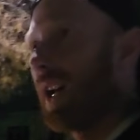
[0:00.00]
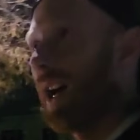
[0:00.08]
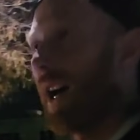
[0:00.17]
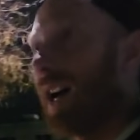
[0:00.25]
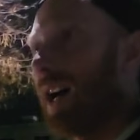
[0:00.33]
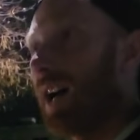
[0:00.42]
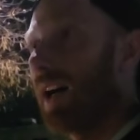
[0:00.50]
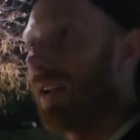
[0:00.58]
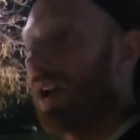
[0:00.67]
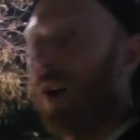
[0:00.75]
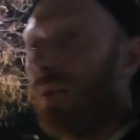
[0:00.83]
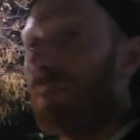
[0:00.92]
Uh,
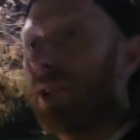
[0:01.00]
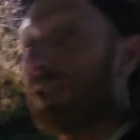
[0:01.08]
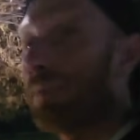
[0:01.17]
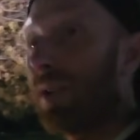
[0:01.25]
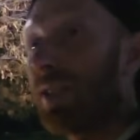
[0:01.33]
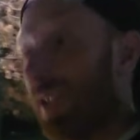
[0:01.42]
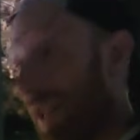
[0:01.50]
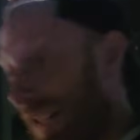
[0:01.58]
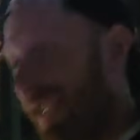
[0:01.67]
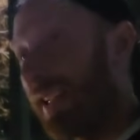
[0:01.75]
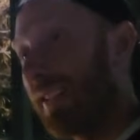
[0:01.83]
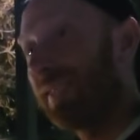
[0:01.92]
no, melted piston
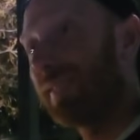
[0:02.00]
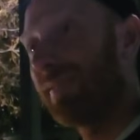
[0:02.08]
again.